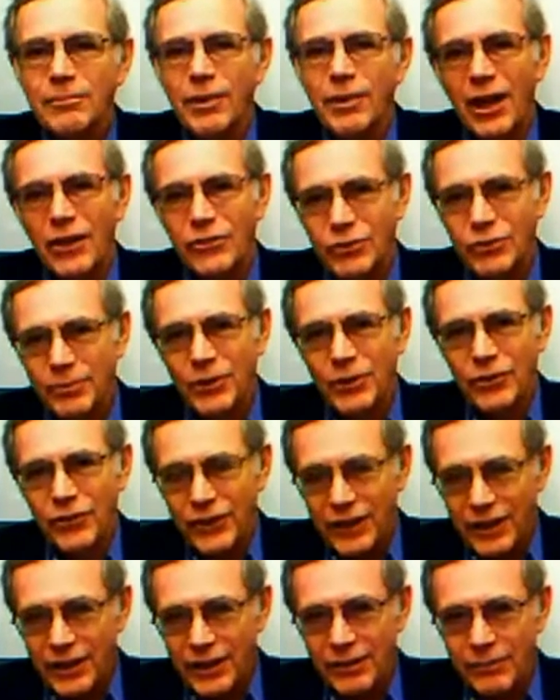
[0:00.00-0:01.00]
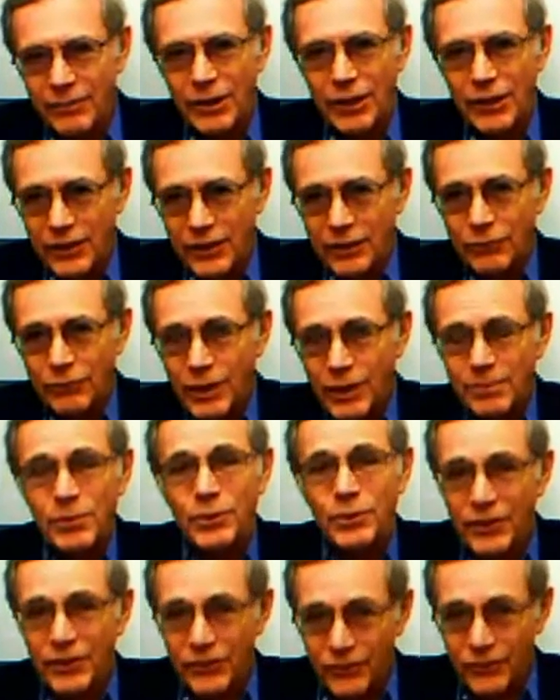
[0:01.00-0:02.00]
possible the
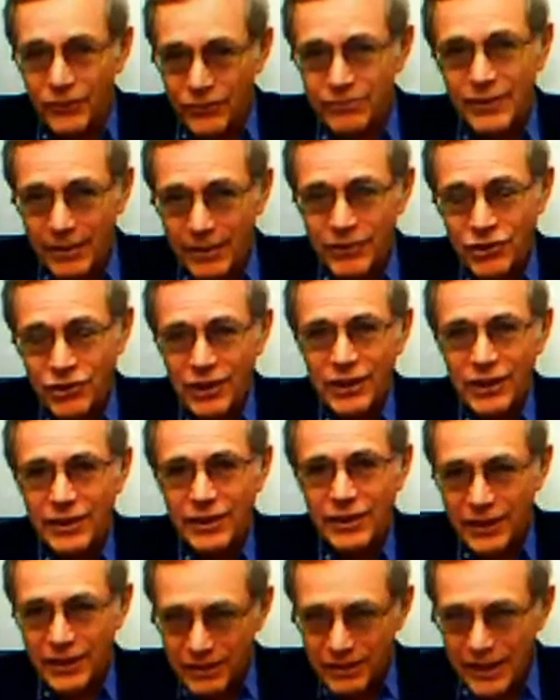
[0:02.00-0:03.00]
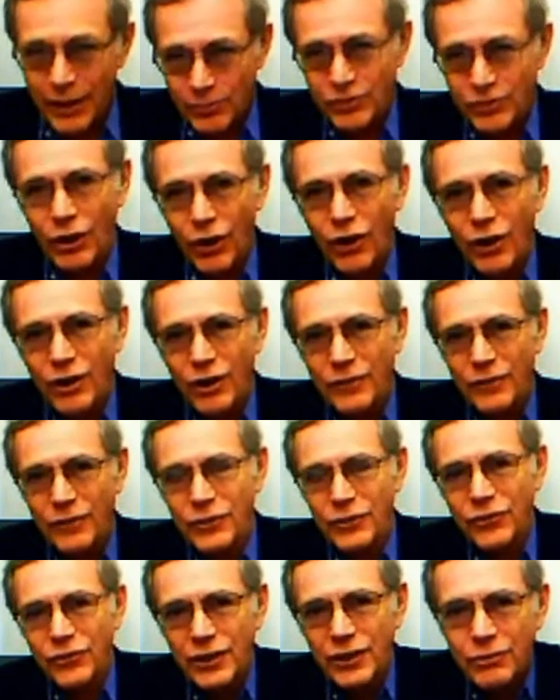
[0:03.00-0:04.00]
Reaper is a machine that helps to
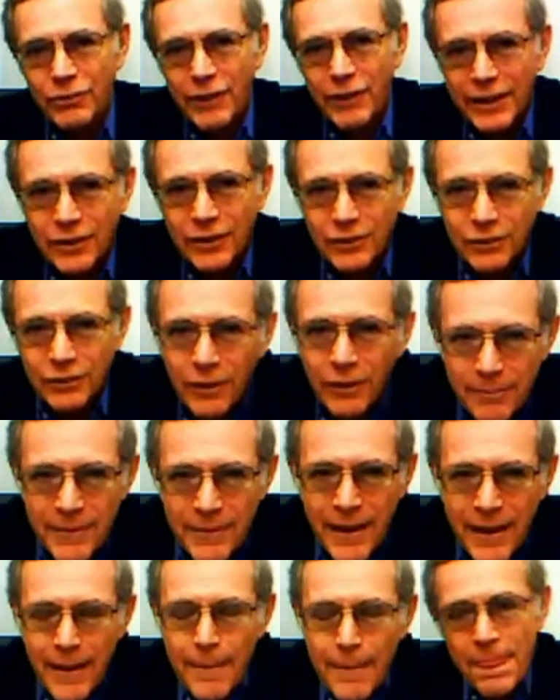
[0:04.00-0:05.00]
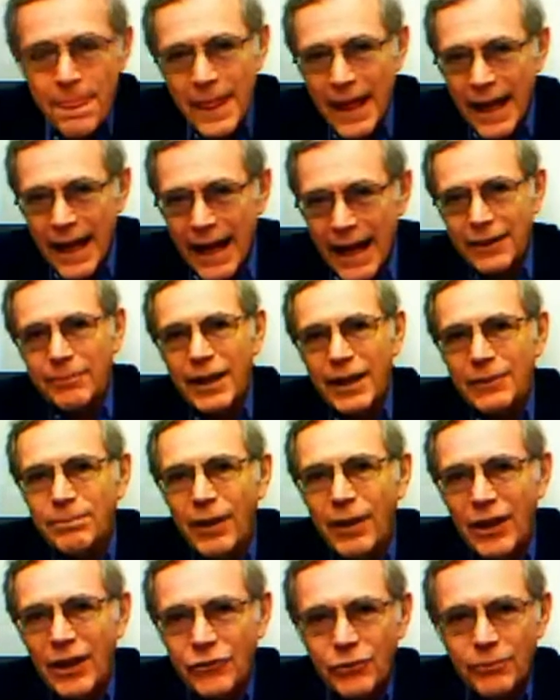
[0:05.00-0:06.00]
harvest the grain crop, and it made
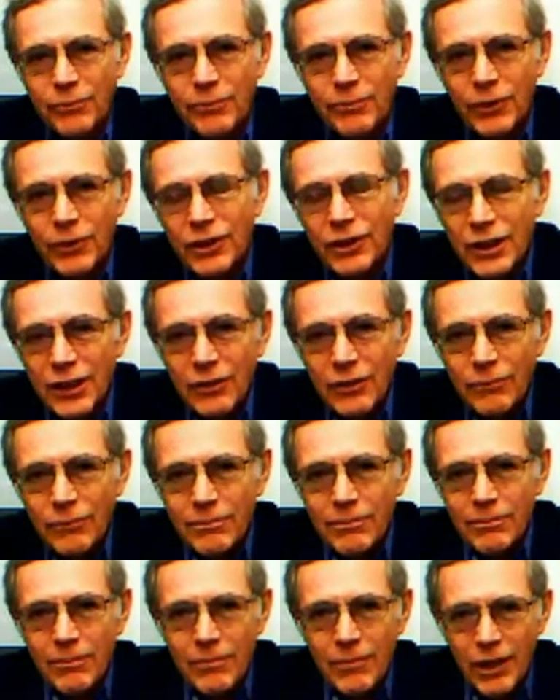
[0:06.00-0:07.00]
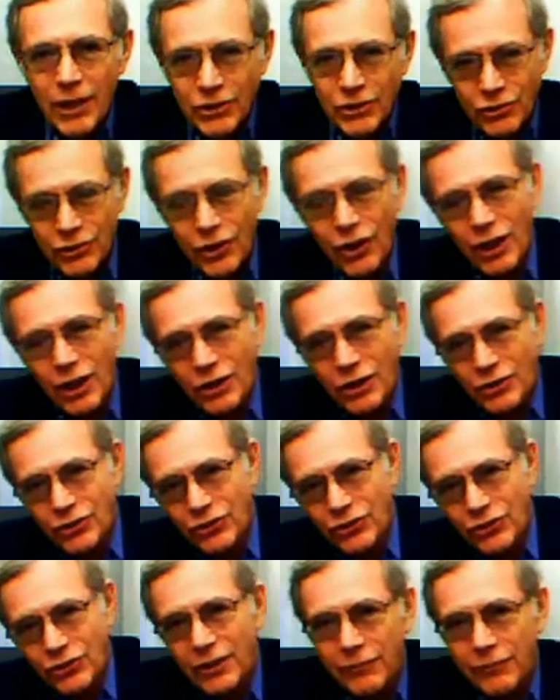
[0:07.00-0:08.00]
possible much larger
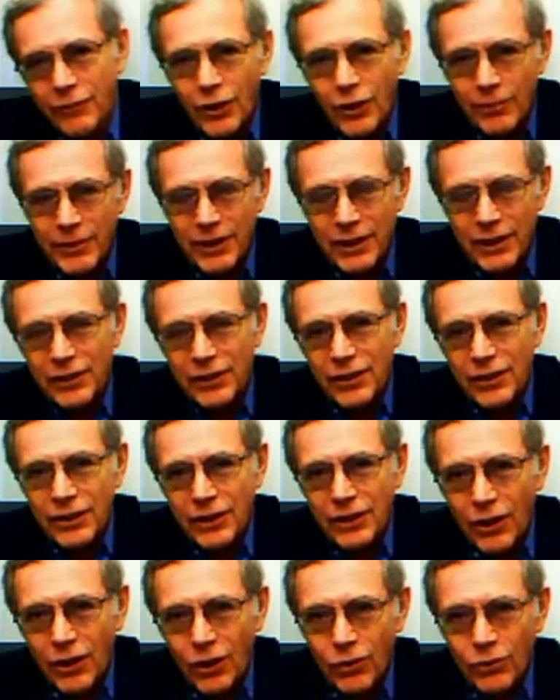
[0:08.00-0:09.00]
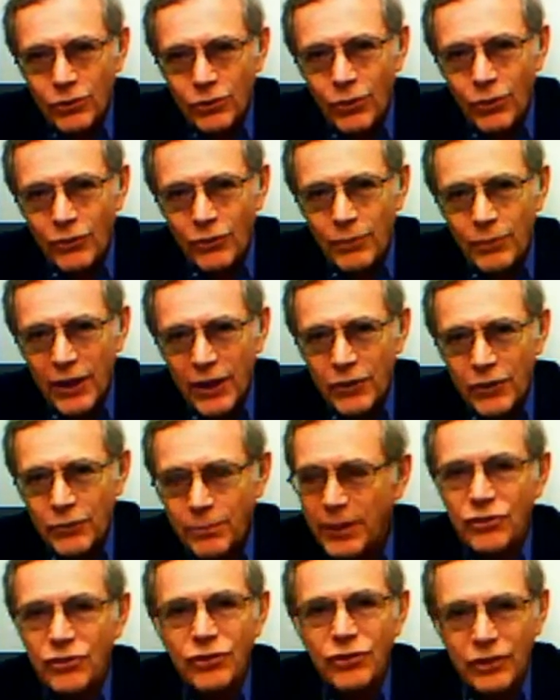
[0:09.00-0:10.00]
scale farming in the old Northwest.
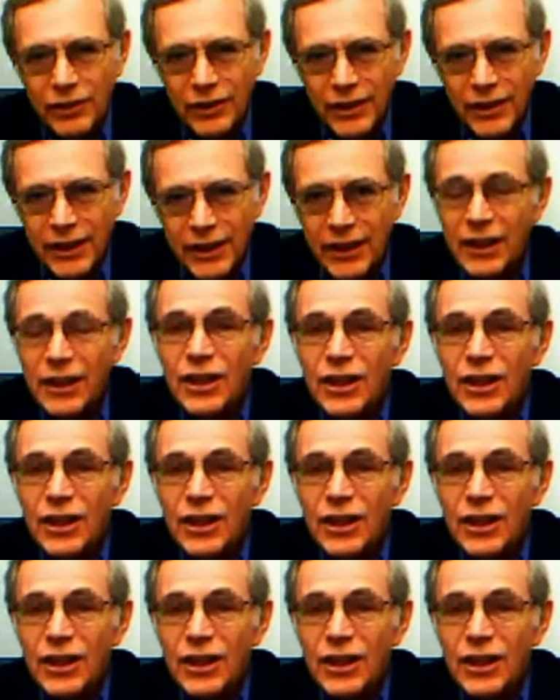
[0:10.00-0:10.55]
But certainly